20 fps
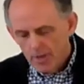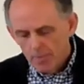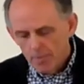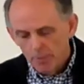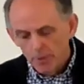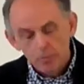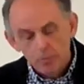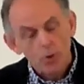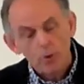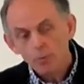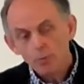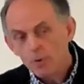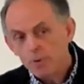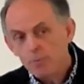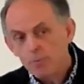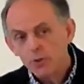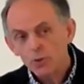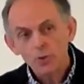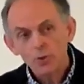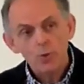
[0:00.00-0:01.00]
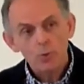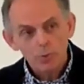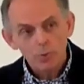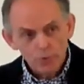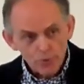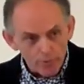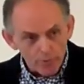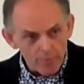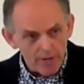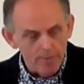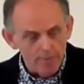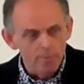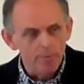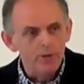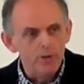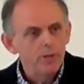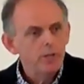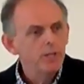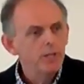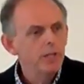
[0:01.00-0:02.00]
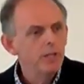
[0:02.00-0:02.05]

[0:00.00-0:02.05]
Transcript: But what we must always remember